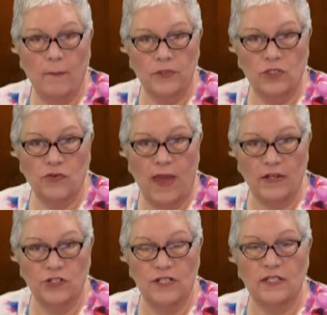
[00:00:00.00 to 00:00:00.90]
up with
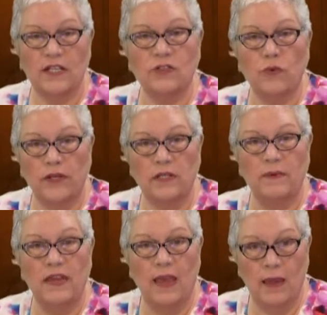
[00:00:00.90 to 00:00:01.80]
strategies is going to
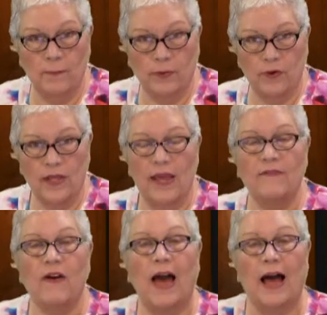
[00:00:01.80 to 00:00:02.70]
be hampered
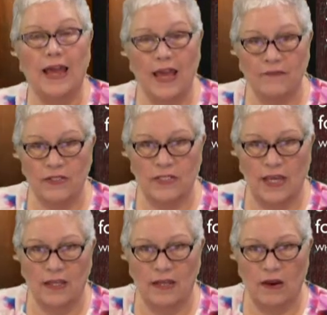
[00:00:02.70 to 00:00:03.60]
if I haven't
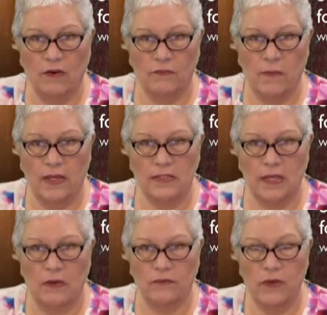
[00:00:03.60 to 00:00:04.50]
taken care of
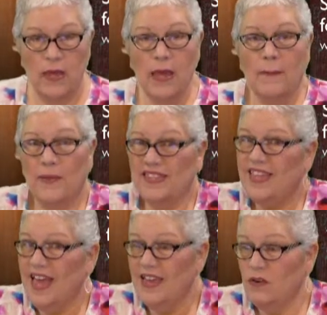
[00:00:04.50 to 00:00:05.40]
myself. But
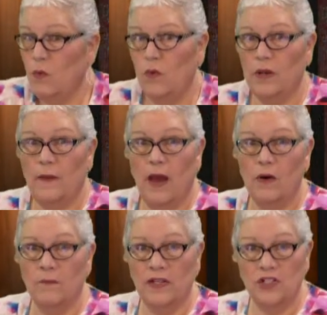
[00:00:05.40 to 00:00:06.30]
then what
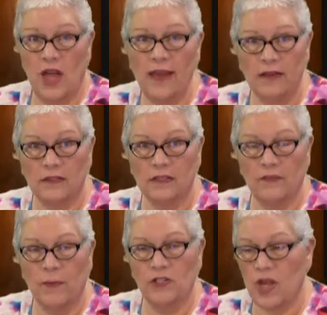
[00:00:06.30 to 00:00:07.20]
about my child?
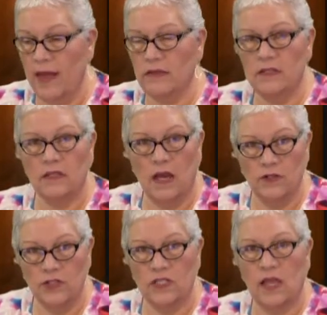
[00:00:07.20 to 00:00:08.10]
If my child is
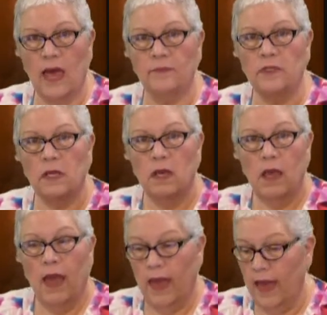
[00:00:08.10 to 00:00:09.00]
underslept
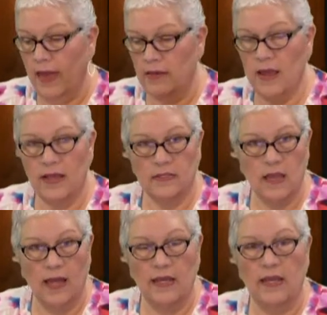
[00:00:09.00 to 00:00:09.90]
and has
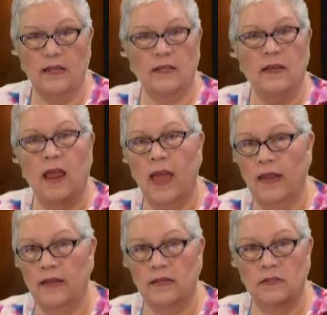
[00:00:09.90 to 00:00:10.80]
not eaten
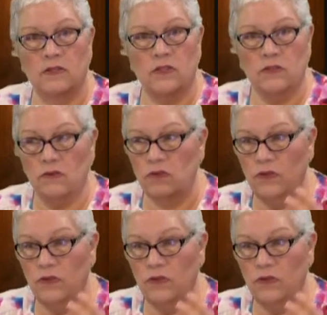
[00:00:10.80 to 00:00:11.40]
and is,